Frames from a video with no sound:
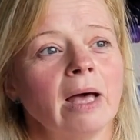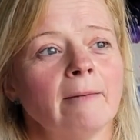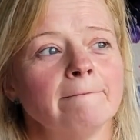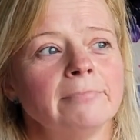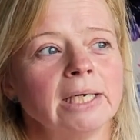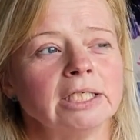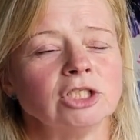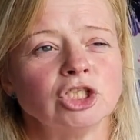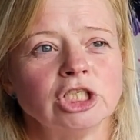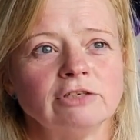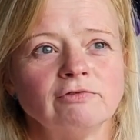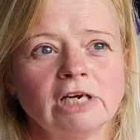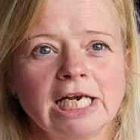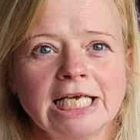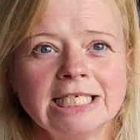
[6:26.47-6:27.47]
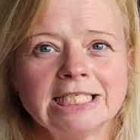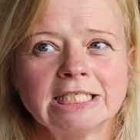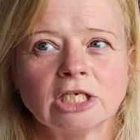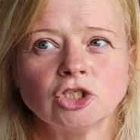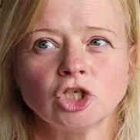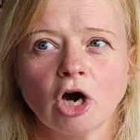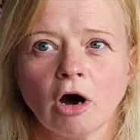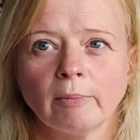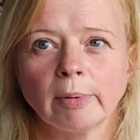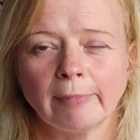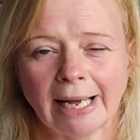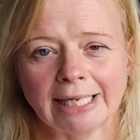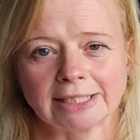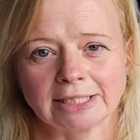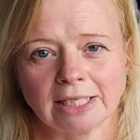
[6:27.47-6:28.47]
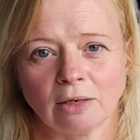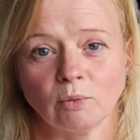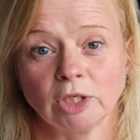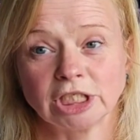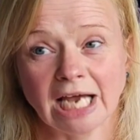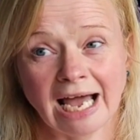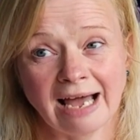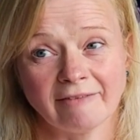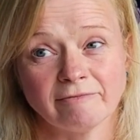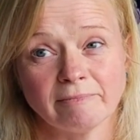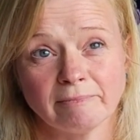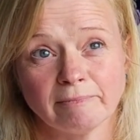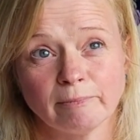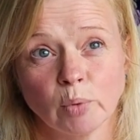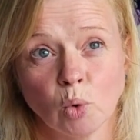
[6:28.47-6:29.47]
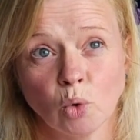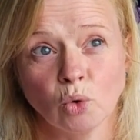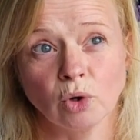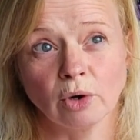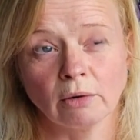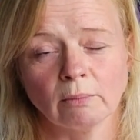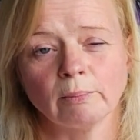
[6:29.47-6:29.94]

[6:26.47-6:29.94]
But she released a top pattern, which I haven't bought.